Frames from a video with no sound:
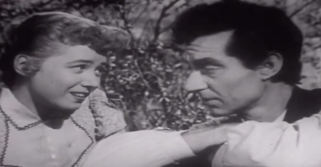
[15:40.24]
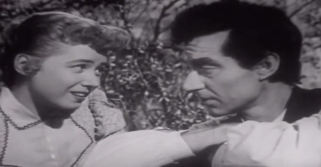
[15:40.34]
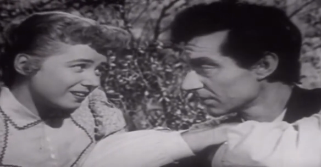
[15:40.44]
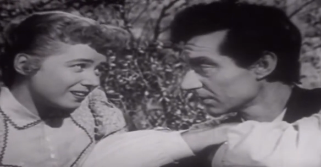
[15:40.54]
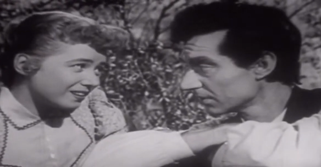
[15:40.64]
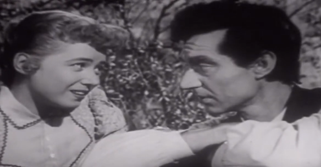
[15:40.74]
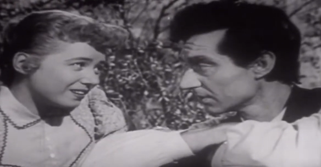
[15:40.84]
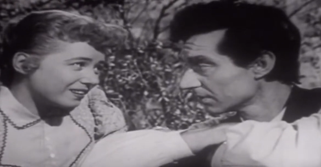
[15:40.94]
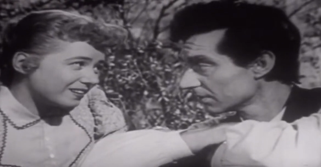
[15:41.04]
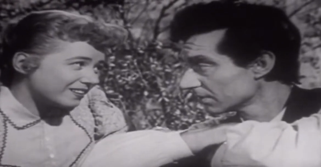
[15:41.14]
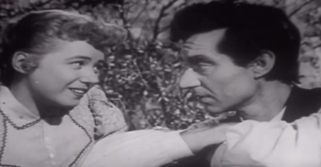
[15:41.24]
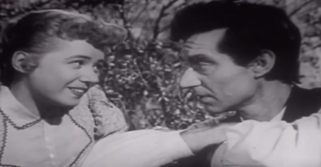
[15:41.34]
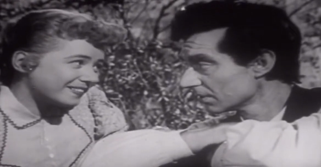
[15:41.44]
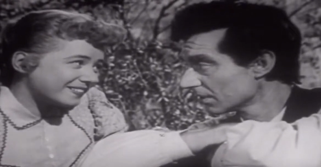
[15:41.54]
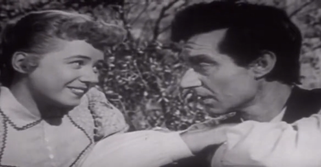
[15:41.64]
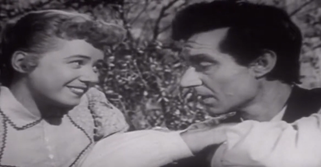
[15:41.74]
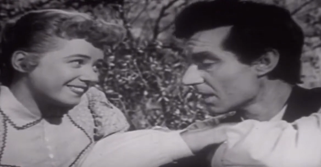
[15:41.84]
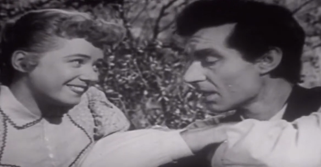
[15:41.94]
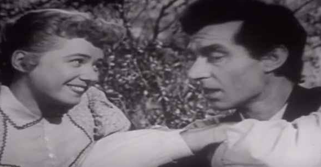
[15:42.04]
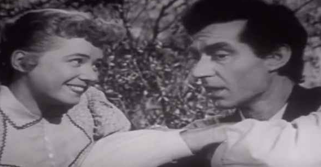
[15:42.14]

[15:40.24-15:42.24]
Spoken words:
(silence)